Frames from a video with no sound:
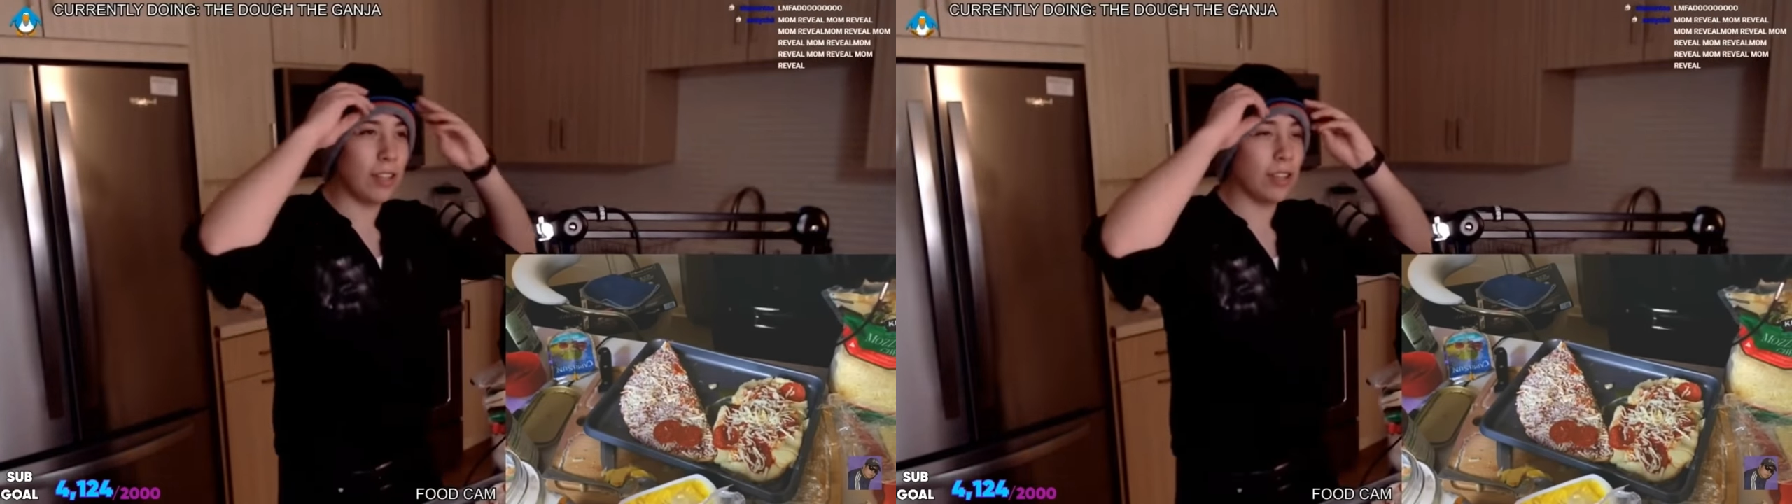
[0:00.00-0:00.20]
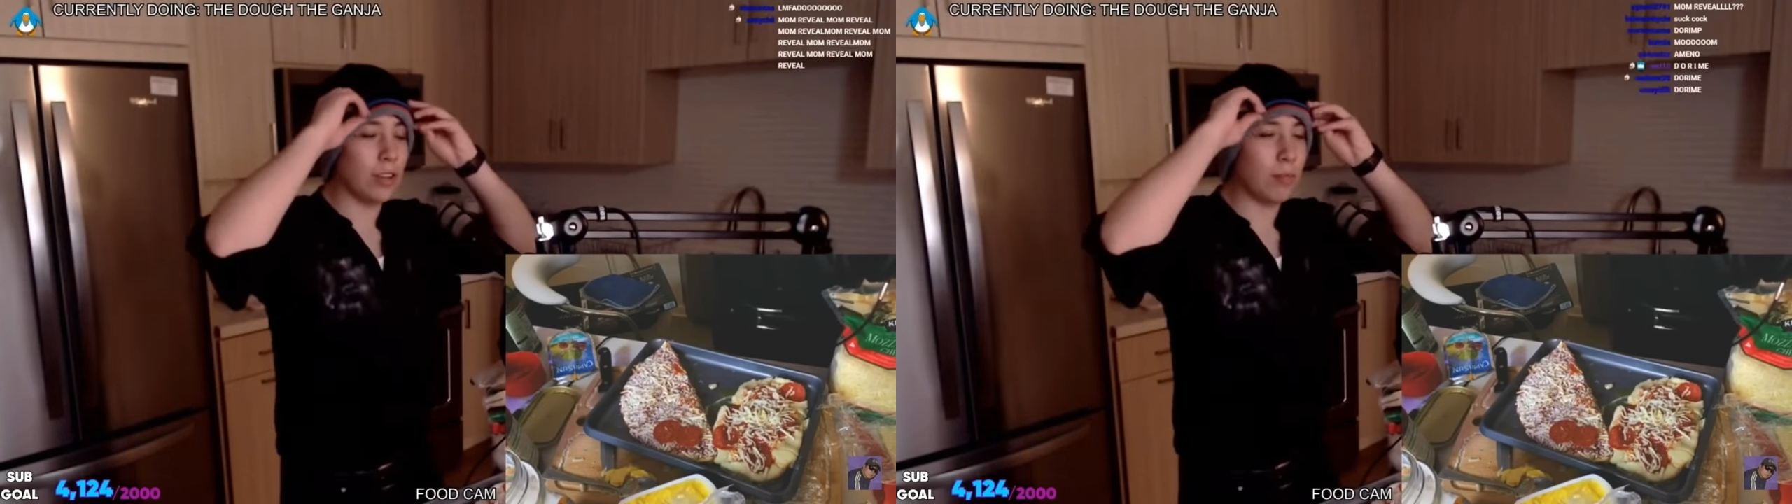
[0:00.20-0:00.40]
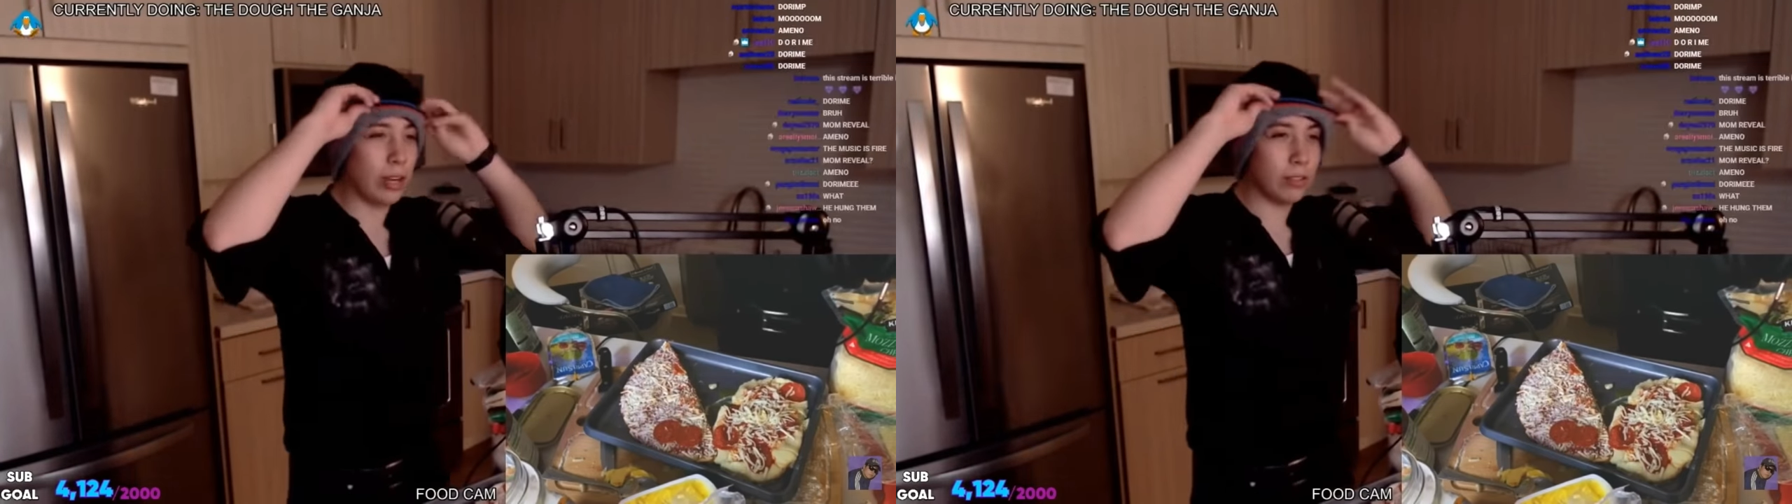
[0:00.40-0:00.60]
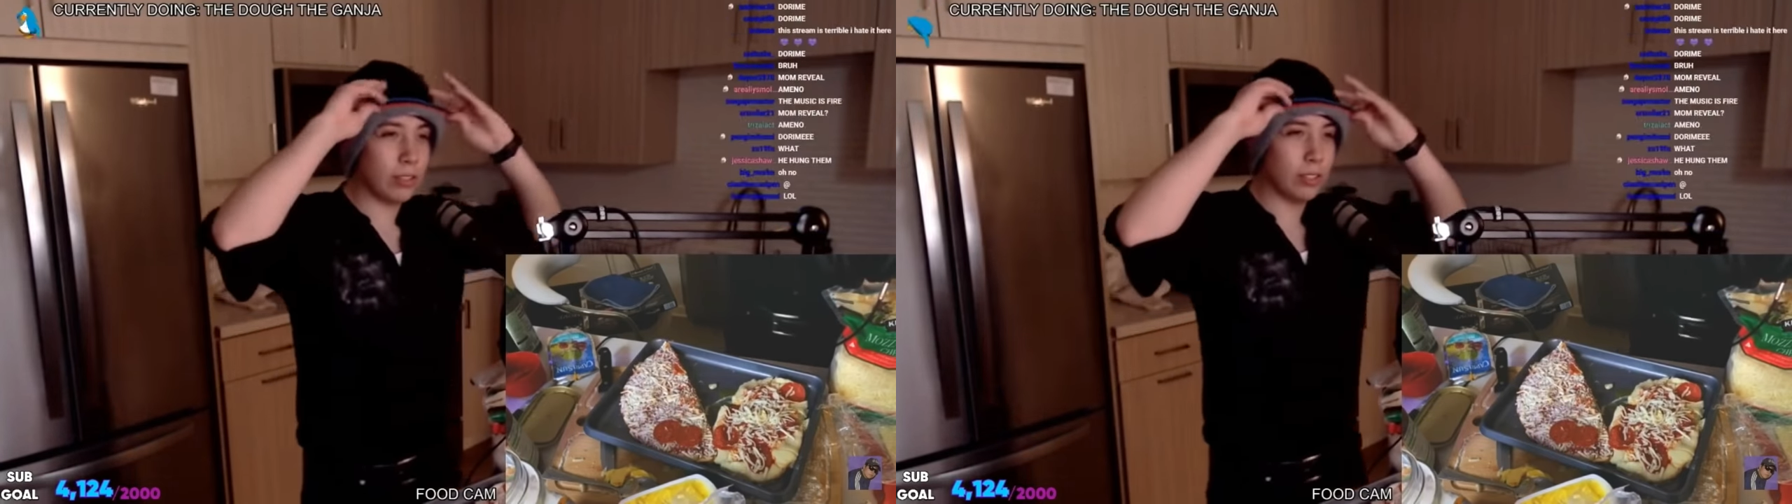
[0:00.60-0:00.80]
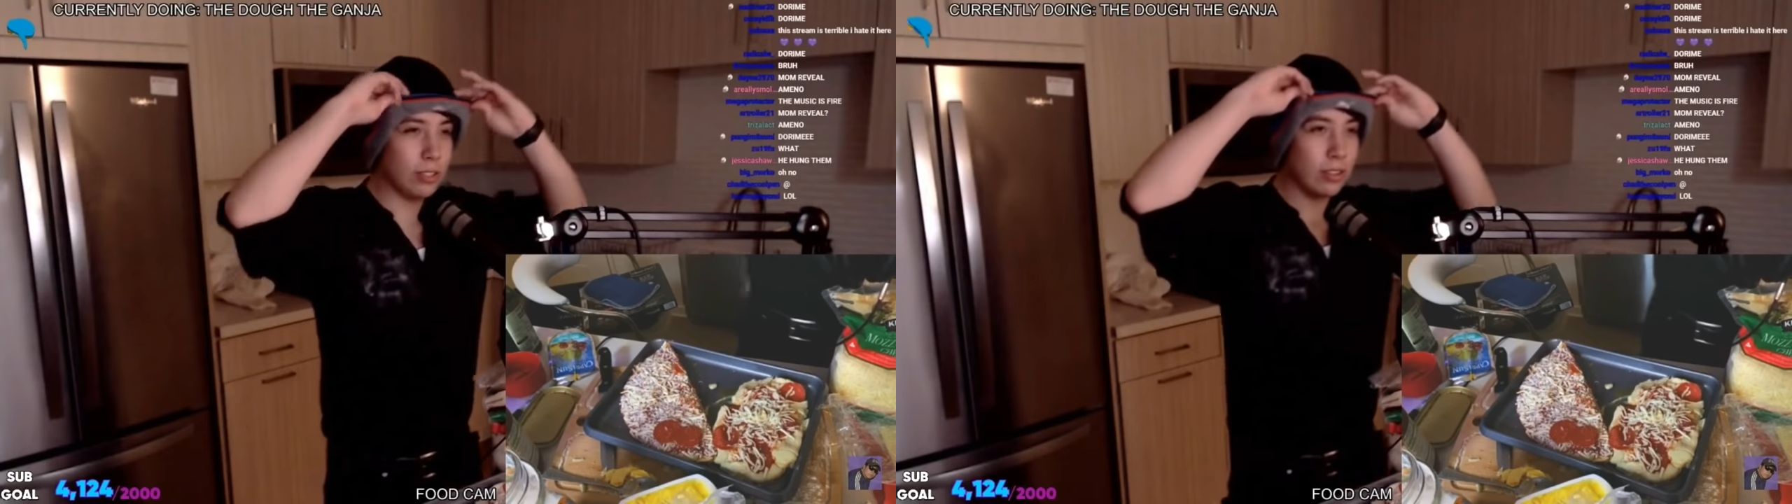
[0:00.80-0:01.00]
anything
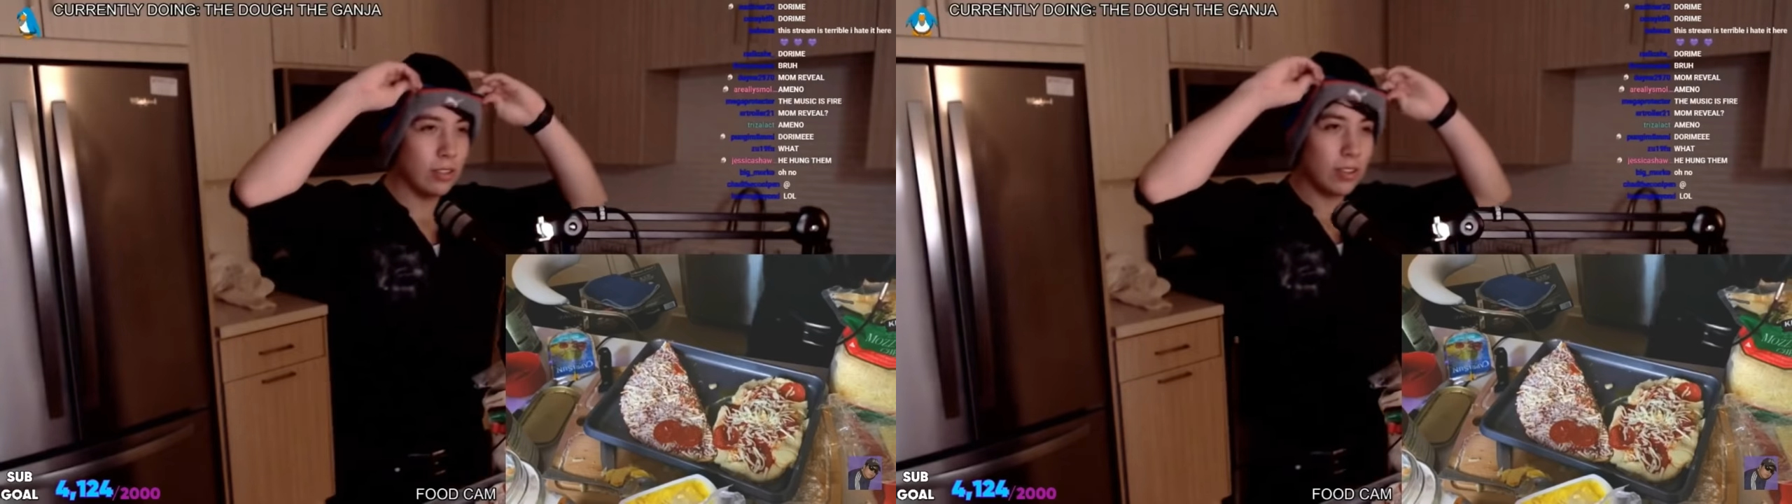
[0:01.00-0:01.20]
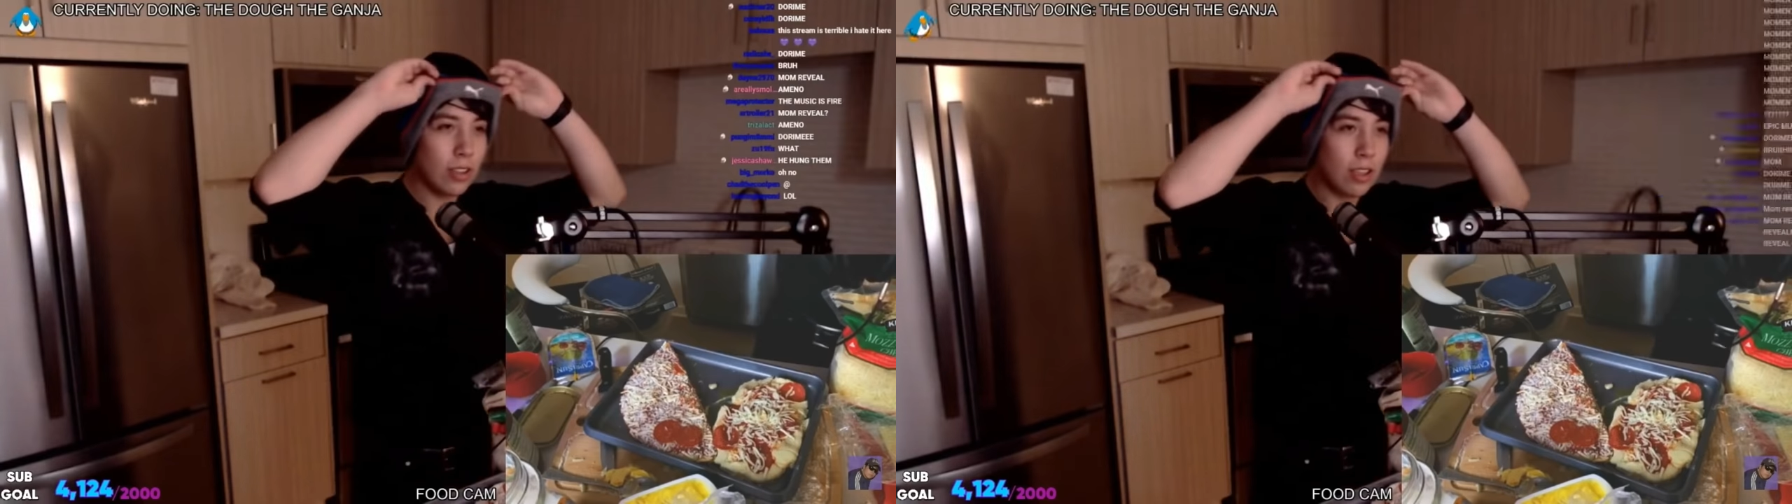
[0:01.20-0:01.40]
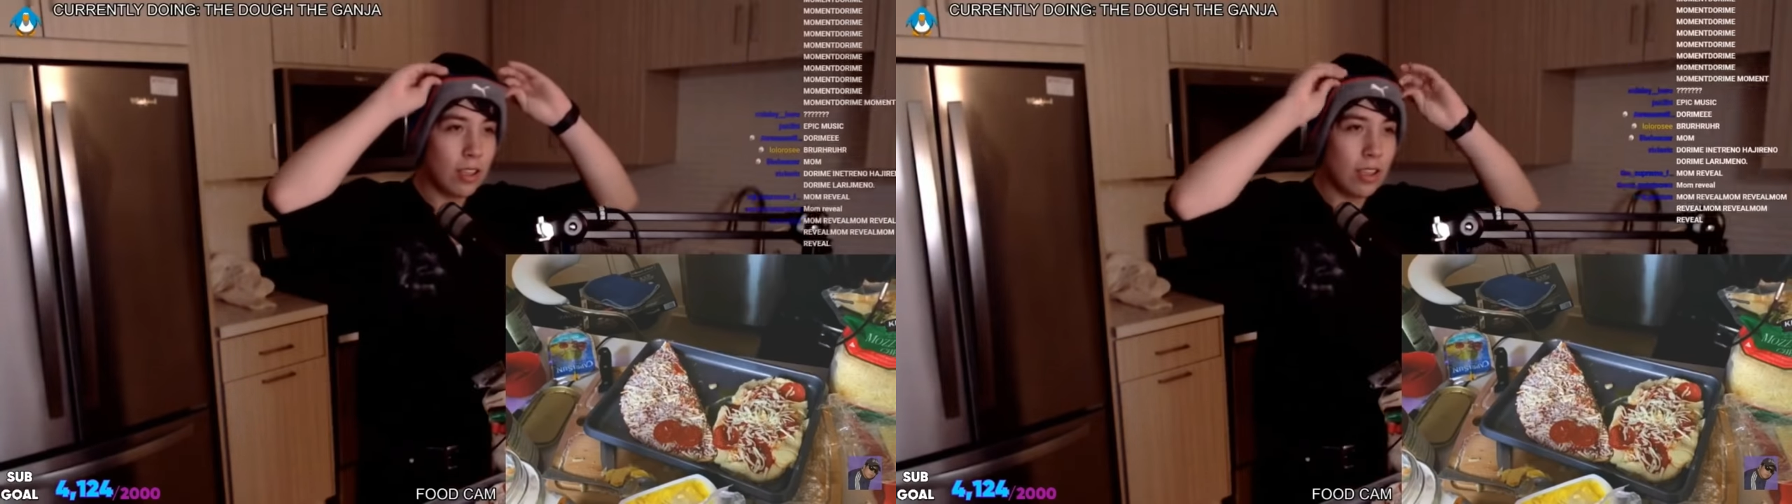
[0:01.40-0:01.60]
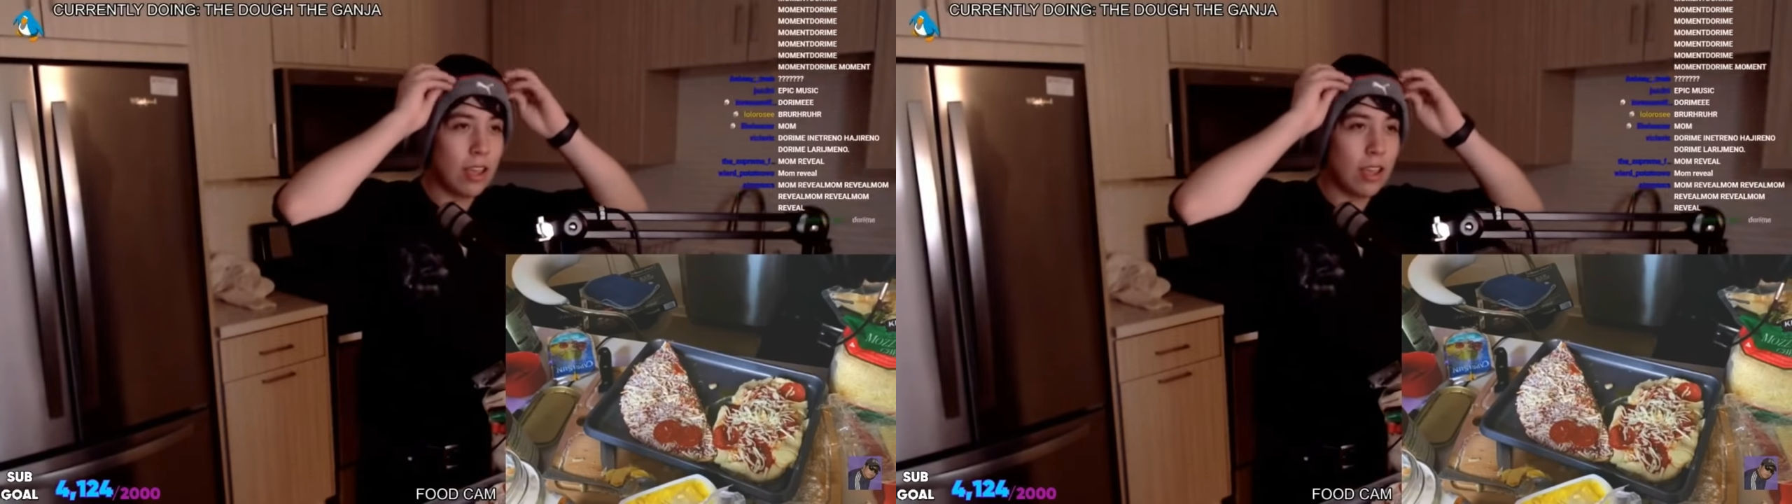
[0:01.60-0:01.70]
about.